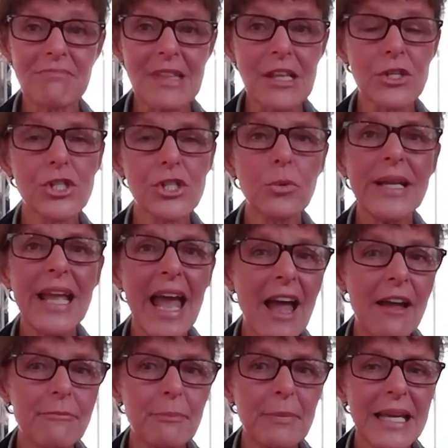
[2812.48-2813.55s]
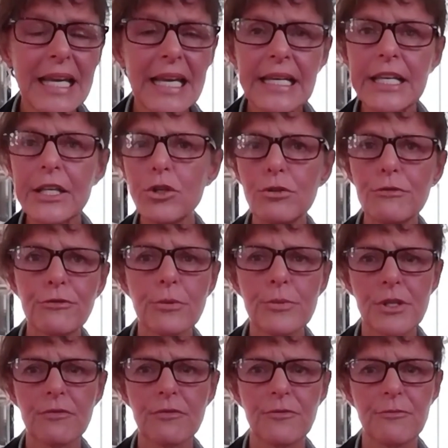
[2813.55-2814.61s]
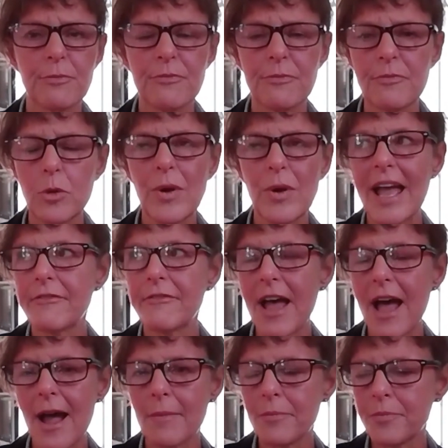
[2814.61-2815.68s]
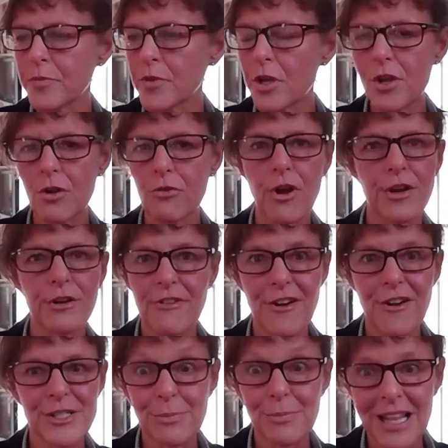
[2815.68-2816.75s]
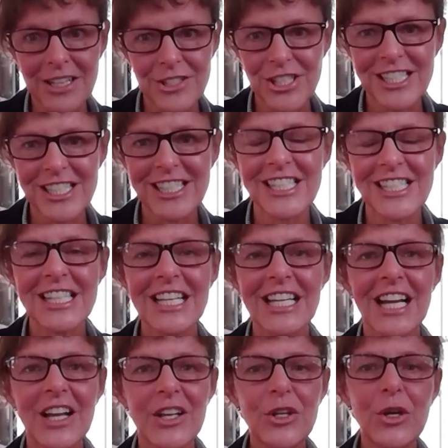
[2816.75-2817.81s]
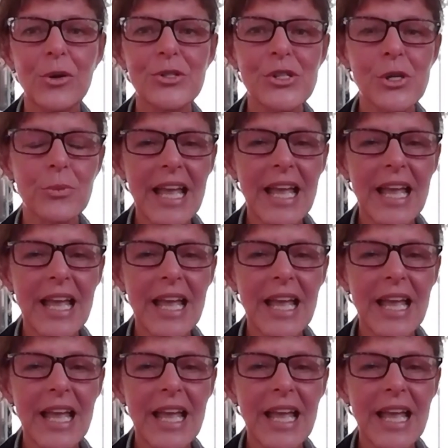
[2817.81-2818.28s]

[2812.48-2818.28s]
So we have many new forms that we have coronavirus plushie, so we